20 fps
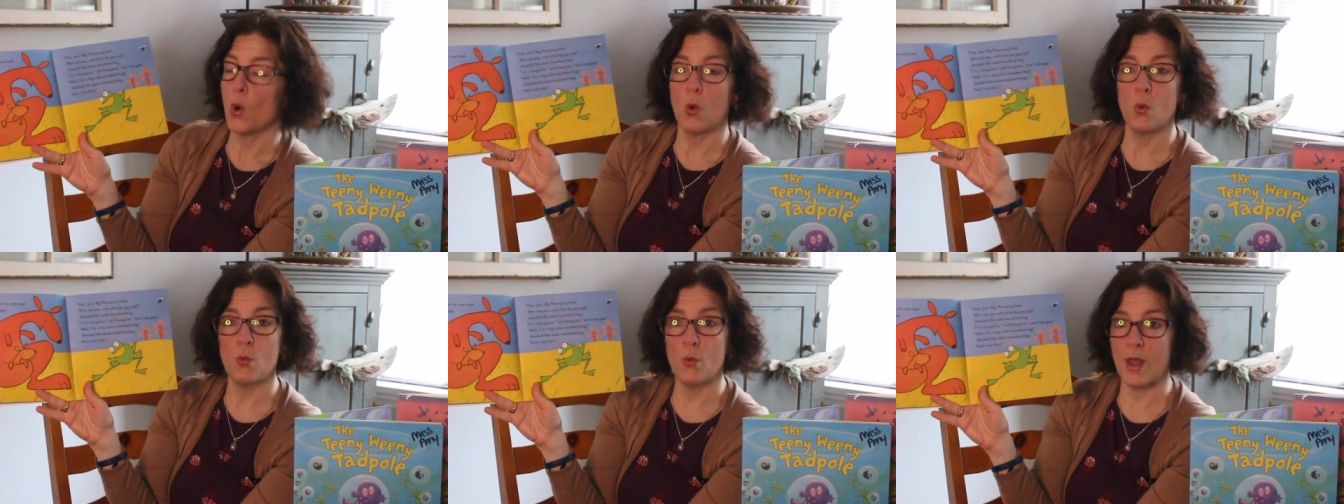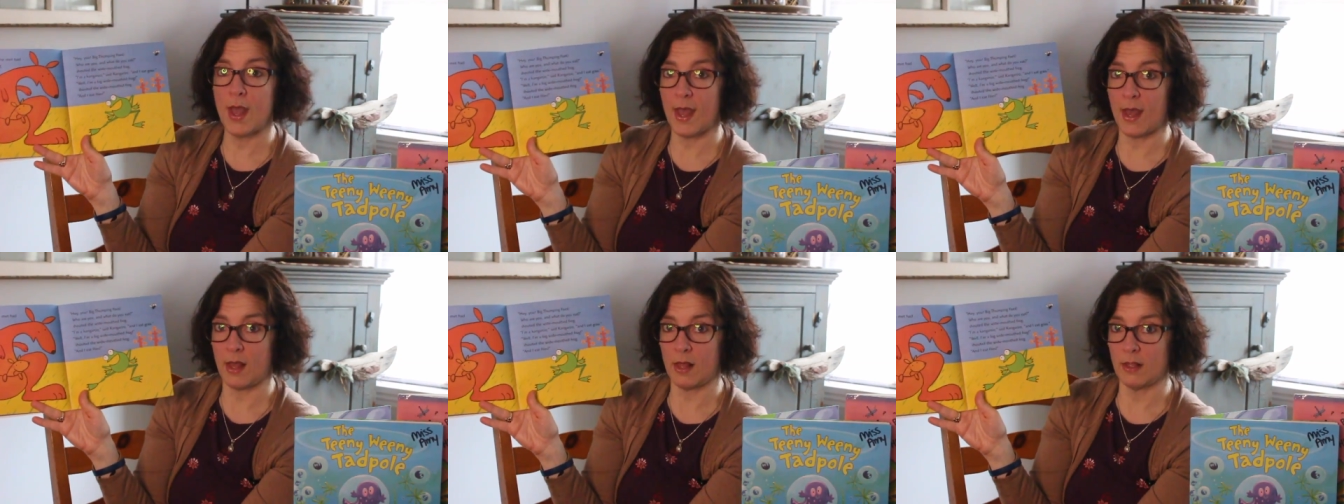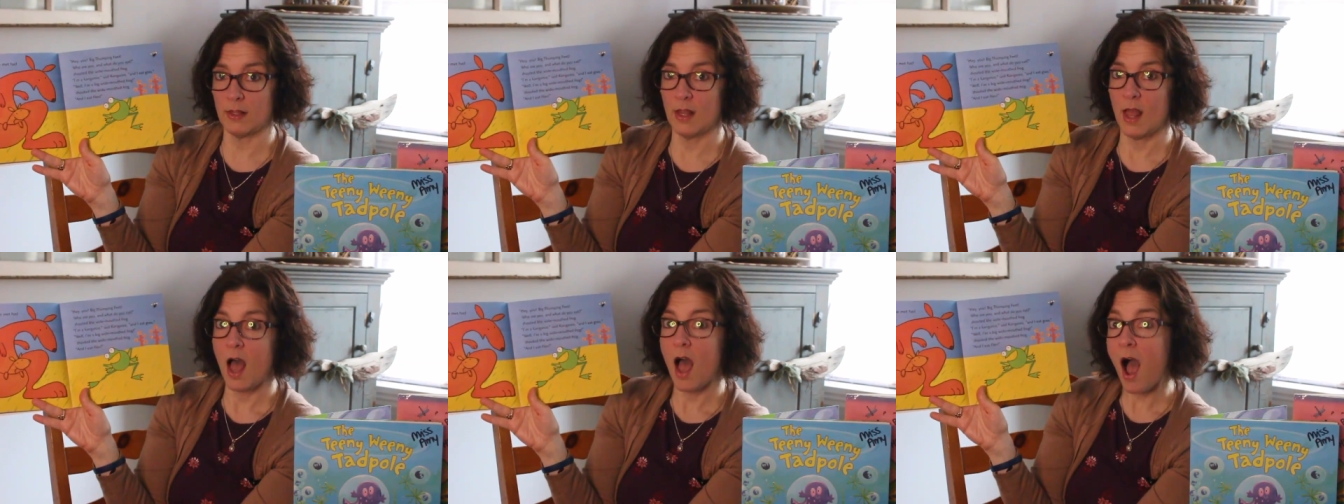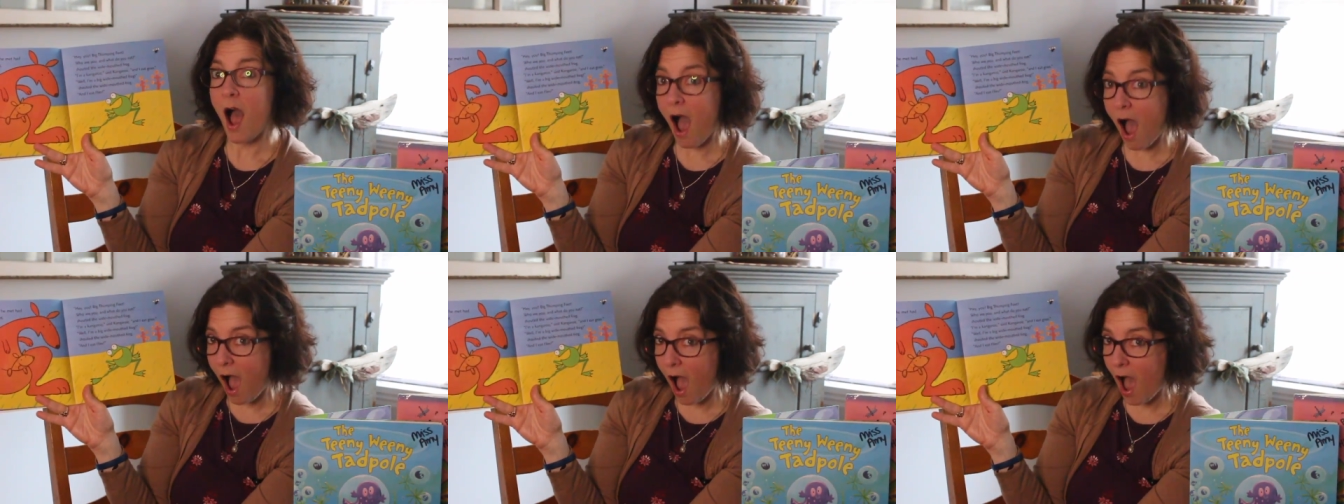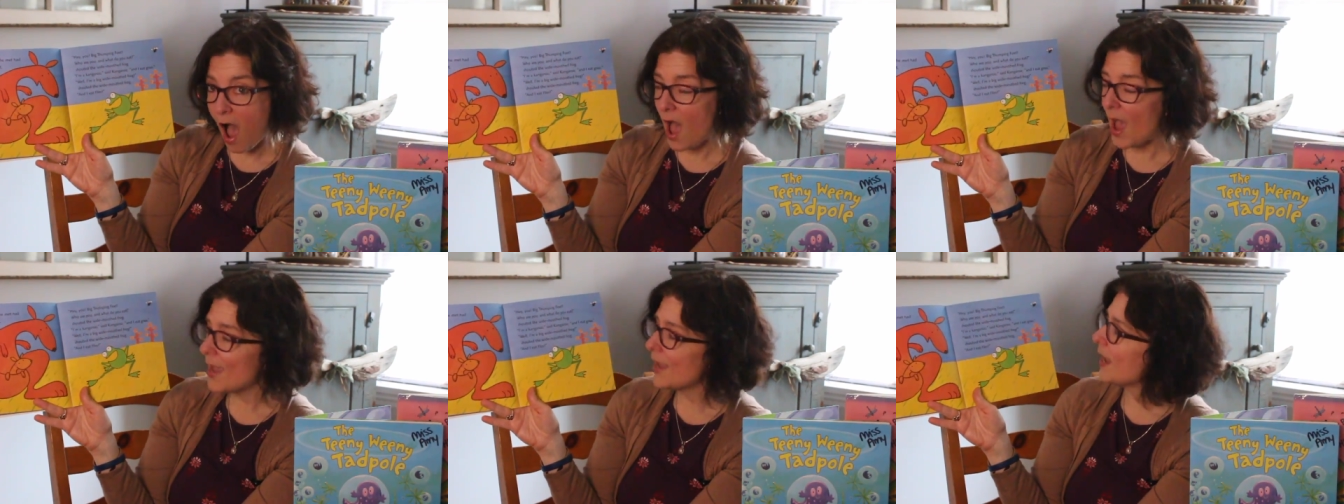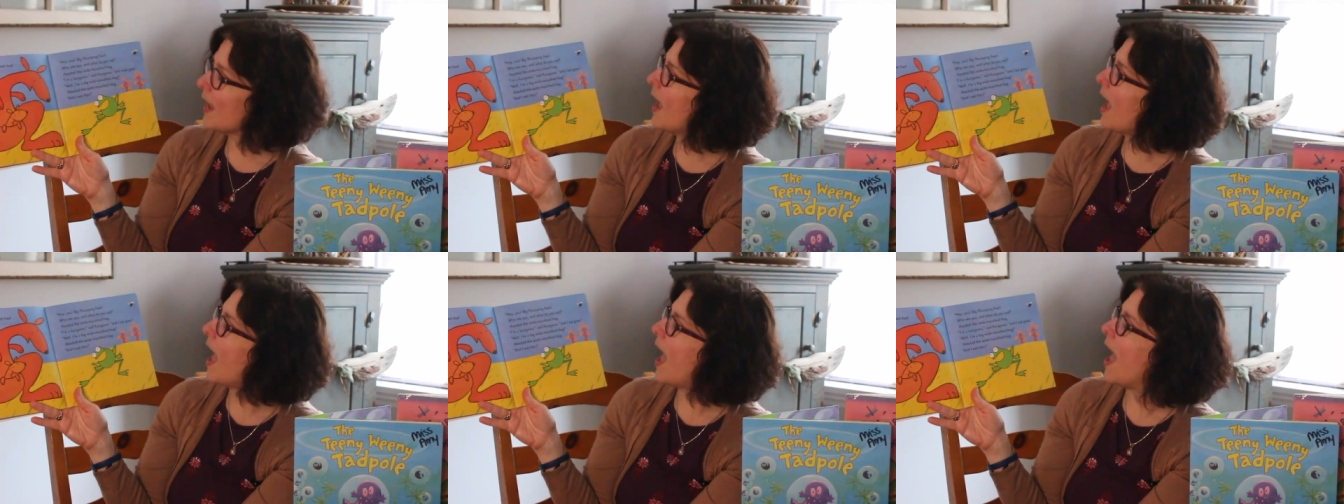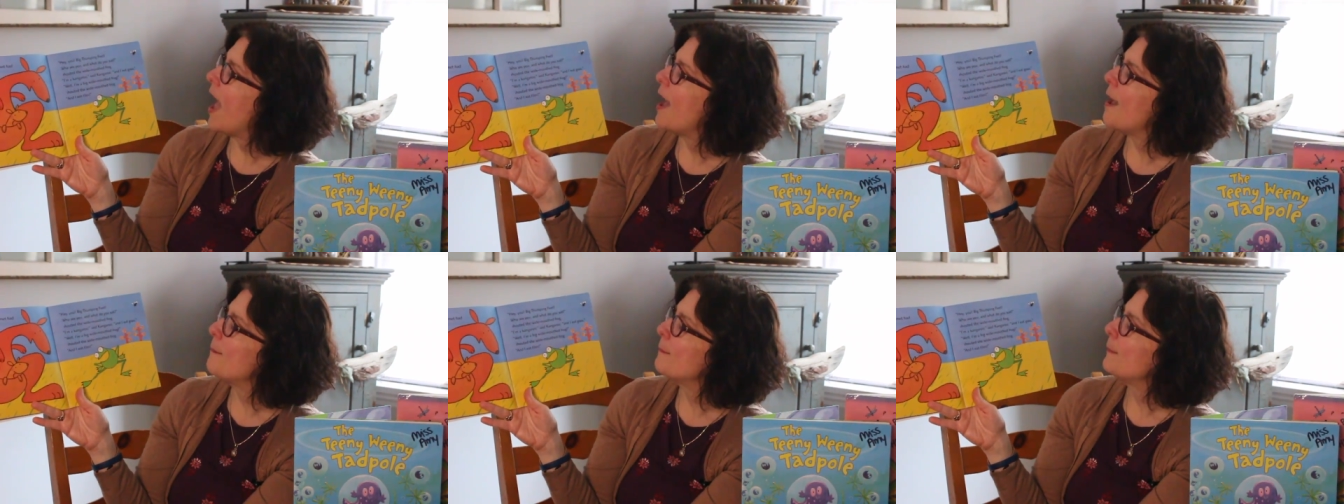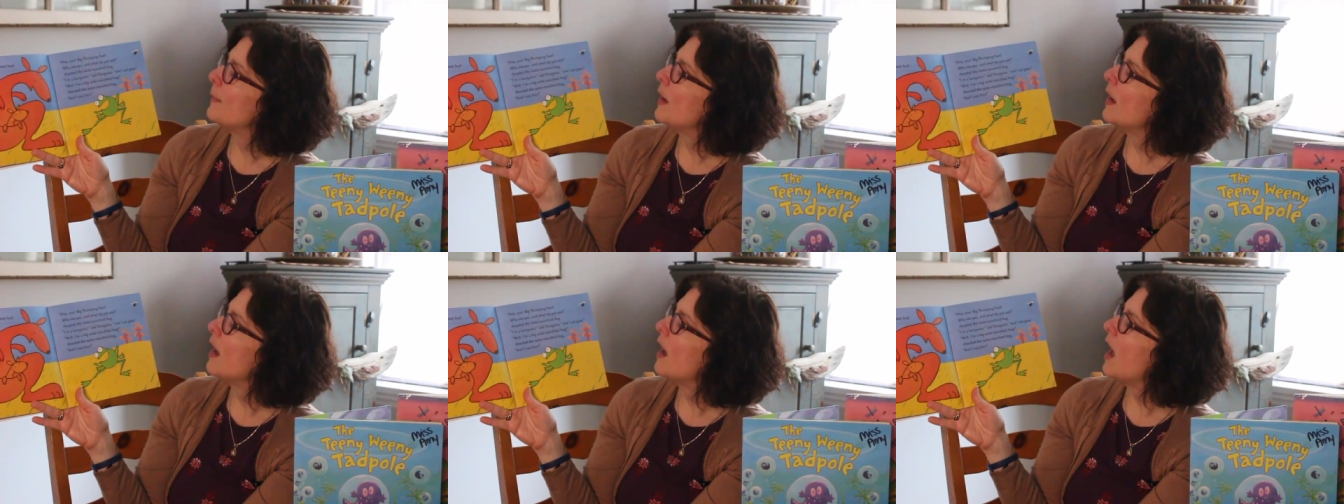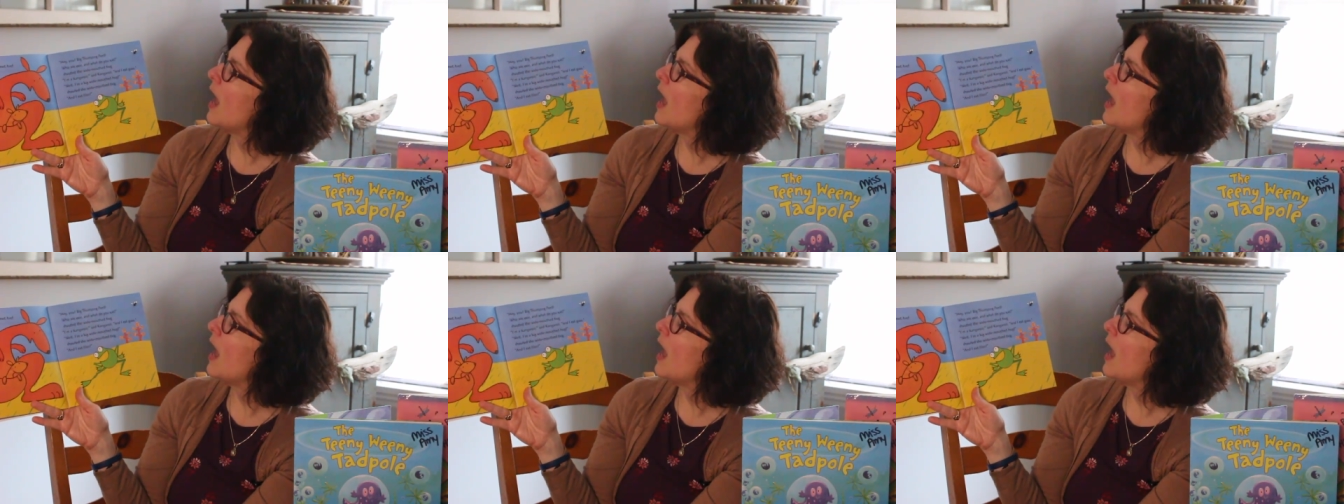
Well, I am